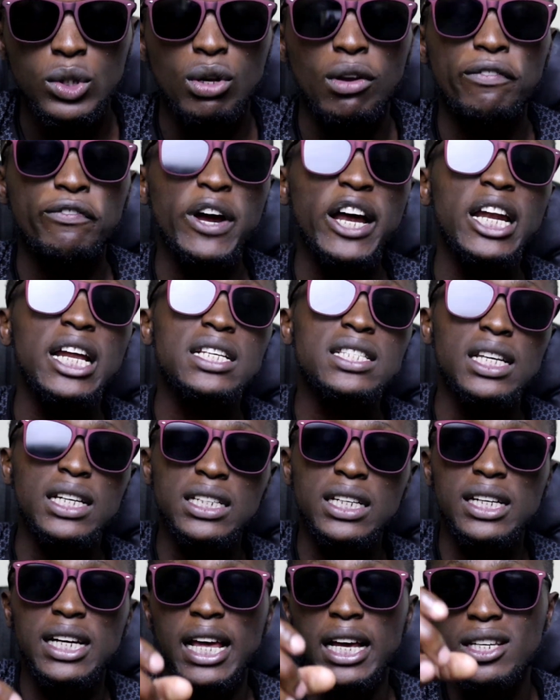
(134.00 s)
you find a
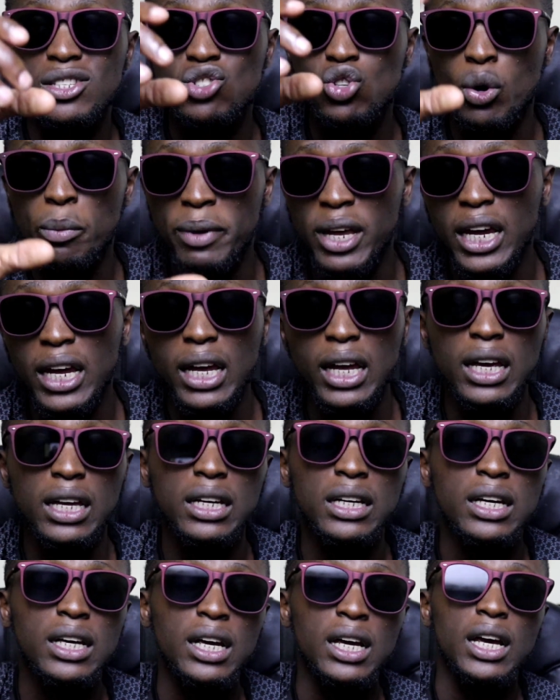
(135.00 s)
setting like zooming
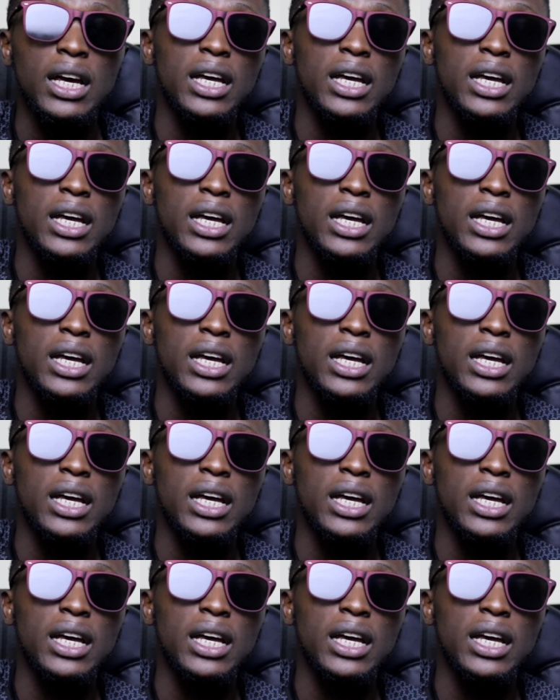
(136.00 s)
in,